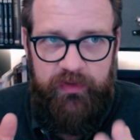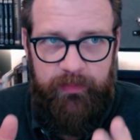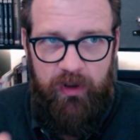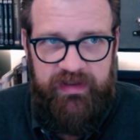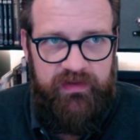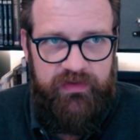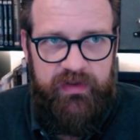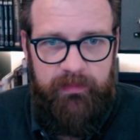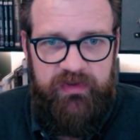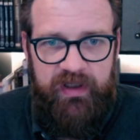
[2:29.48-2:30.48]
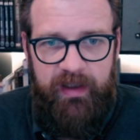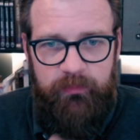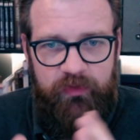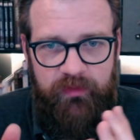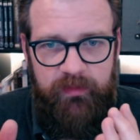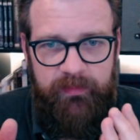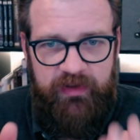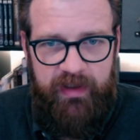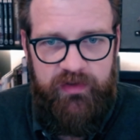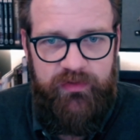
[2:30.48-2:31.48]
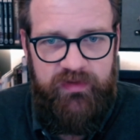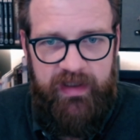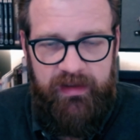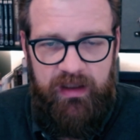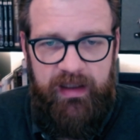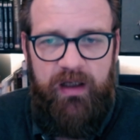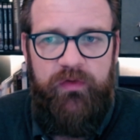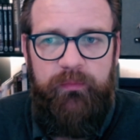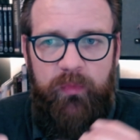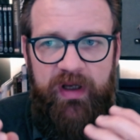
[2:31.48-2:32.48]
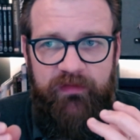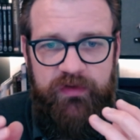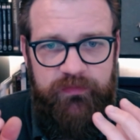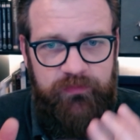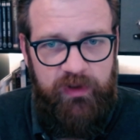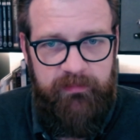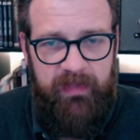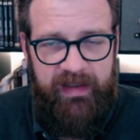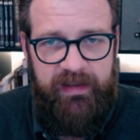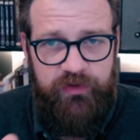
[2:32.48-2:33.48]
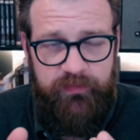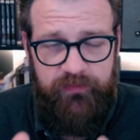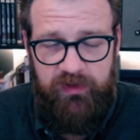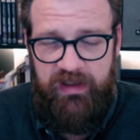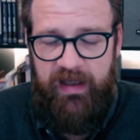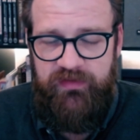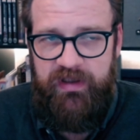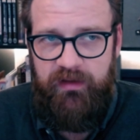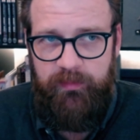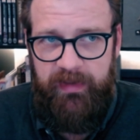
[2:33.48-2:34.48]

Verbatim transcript: the party at the same time. Through the Kubernetes Container Cloud, we have this fully managed, fully lifecycle